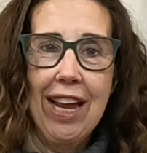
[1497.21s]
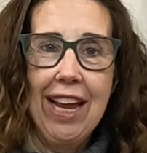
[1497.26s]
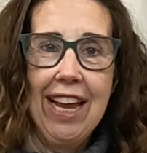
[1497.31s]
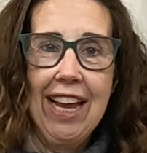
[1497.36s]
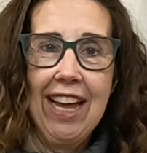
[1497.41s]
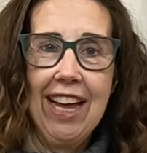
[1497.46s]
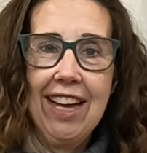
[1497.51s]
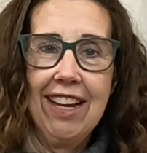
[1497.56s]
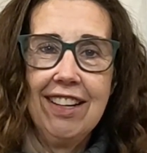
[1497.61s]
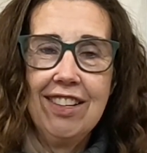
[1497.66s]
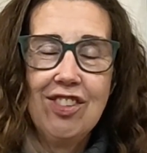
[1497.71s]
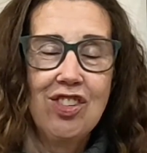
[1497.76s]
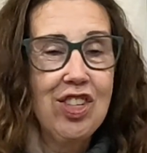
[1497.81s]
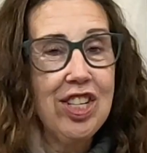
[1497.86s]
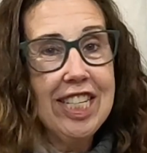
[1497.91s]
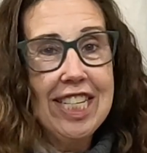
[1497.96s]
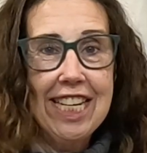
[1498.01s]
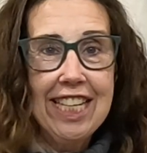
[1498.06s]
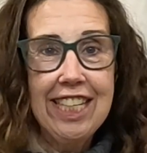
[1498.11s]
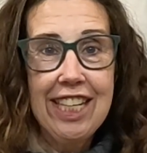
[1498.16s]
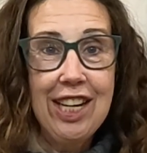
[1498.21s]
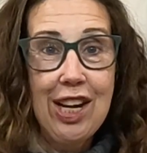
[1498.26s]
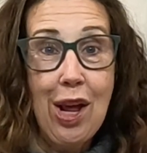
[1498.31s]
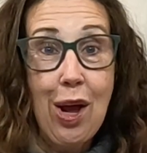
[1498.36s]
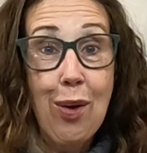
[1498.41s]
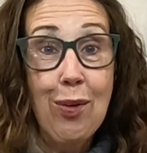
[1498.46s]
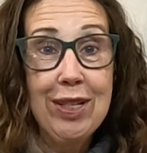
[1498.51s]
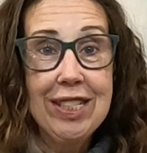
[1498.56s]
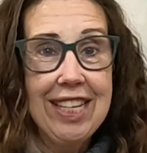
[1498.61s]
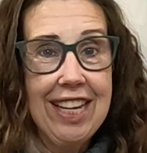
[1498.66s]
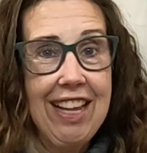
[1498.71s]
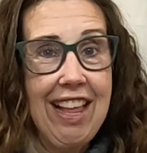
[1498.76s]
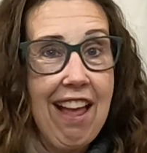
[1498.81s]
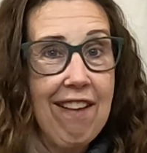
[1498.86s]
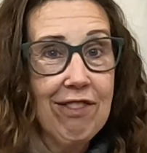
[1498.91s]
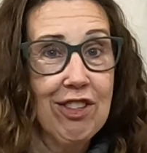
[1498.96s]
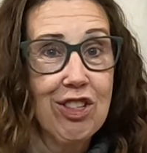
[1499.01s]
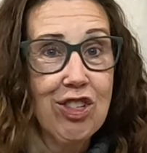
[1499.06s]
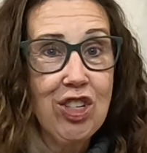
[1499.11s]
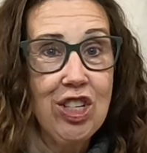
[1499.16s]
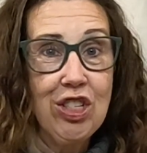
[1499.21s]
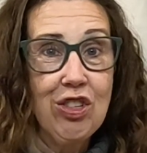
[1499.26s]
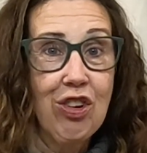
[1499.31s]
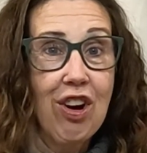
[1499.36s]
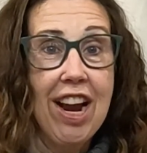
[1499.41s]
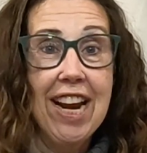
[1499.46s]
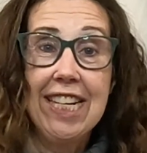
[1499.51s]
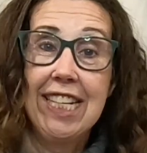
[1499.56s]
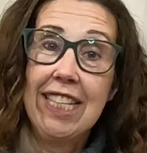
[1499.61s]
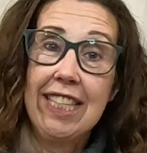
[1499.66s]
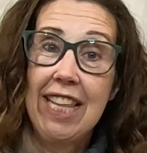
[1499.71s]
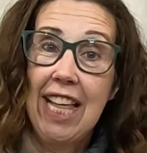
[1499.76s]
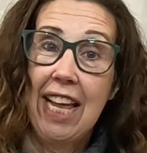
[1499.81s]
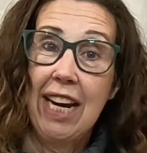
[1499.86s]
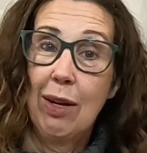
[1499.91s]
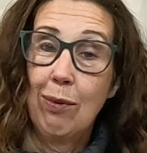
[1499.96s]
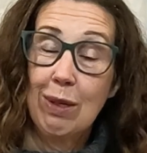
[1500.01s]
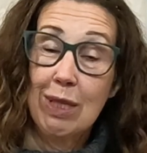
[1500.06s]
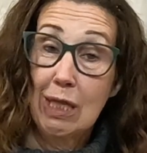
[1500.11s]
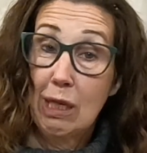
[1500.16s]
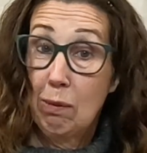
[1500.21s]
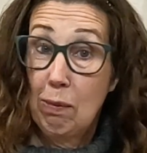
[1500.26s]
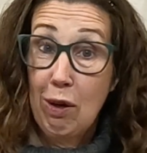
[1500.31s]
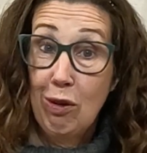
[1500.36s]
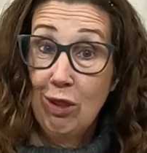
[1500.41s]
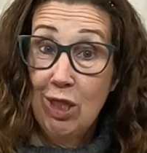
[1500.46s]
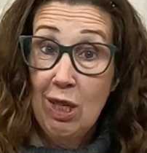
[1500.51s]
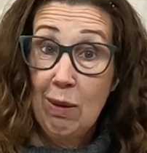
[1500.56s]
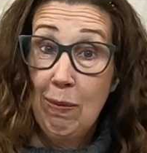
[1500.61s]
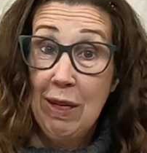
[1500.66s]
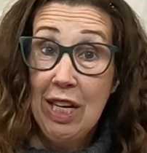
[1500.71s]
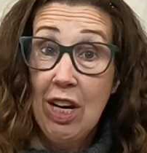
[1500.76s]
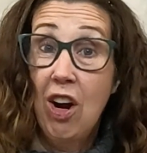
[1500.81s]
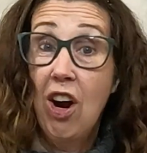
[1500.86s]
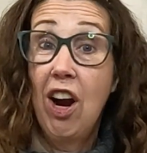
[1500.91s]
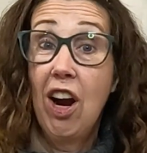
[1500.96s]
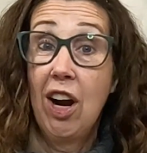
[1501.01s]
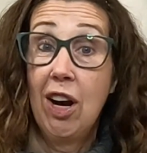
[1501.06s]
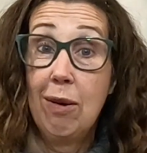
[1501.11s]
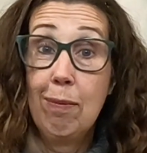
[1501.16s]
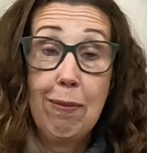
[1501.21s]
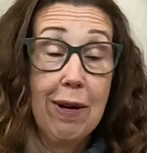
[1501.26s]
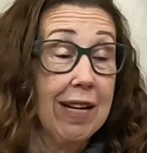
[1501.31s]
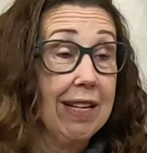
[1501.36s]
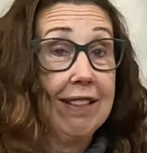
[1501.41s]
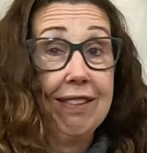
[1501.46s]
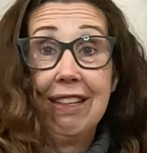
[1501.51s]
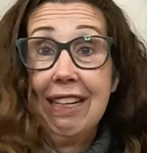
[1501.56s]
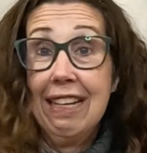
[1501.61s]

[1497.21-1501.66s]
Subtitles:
and she didn't know until after she tried it that it was supposed to be hard. But